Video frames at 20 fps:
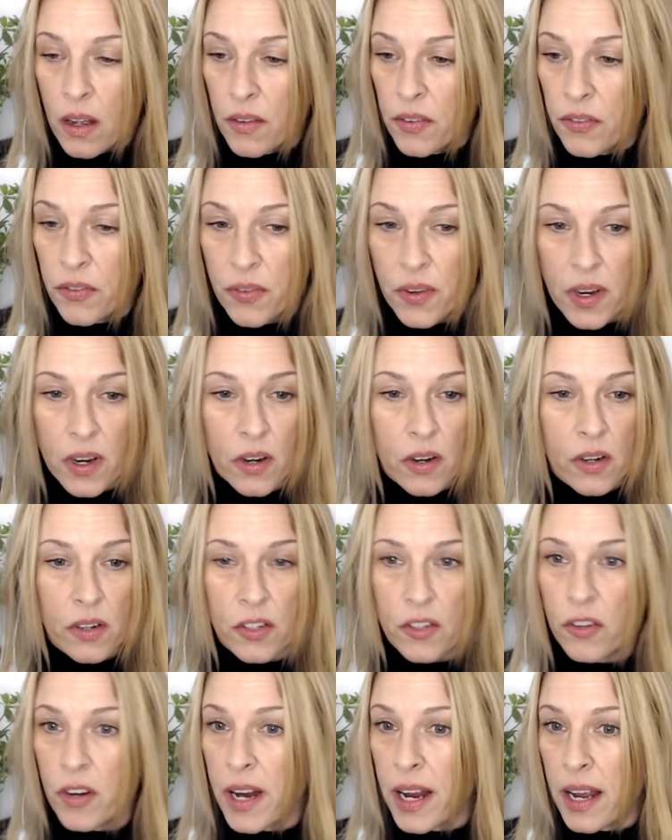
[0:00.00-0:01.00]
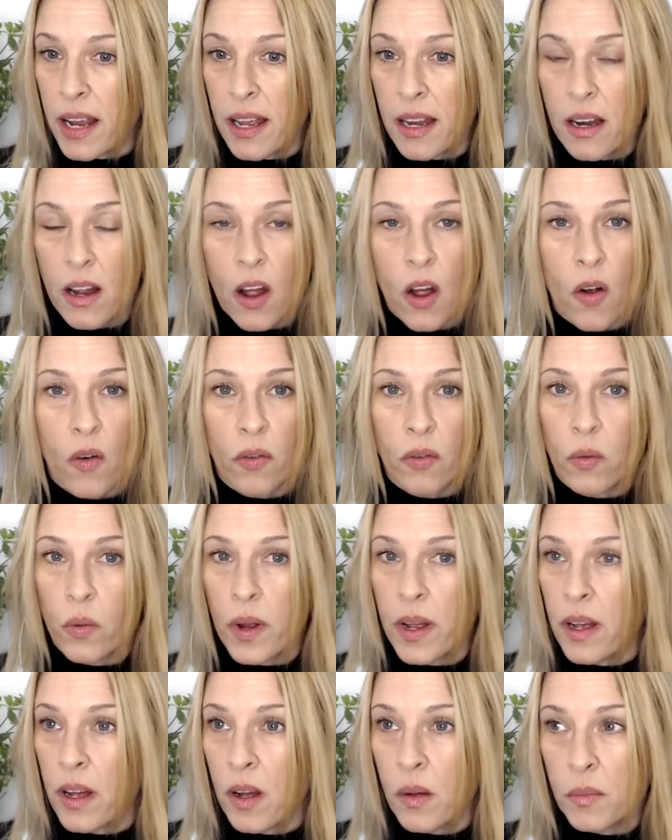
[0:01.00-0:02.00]
fear, dread,
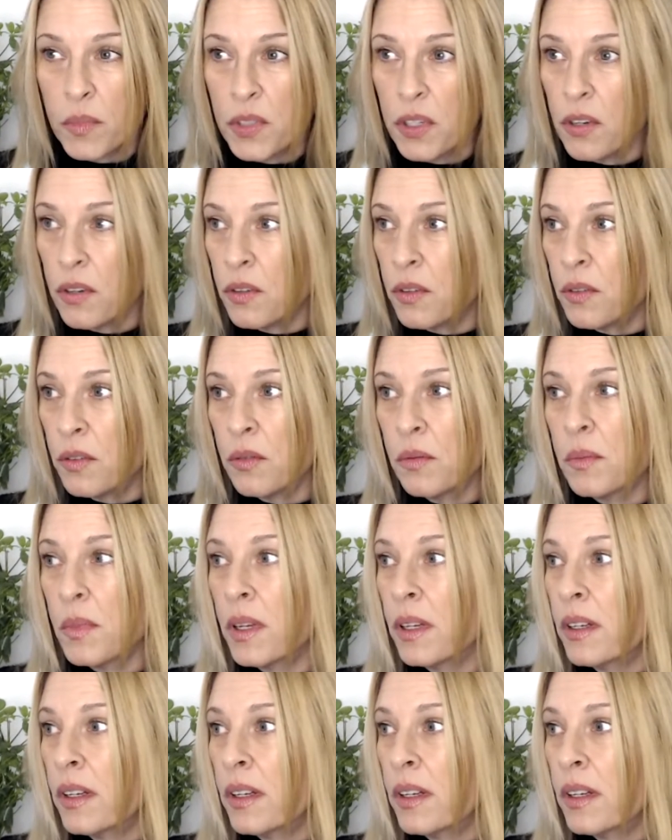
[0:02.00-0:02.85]
overwhelm, doom,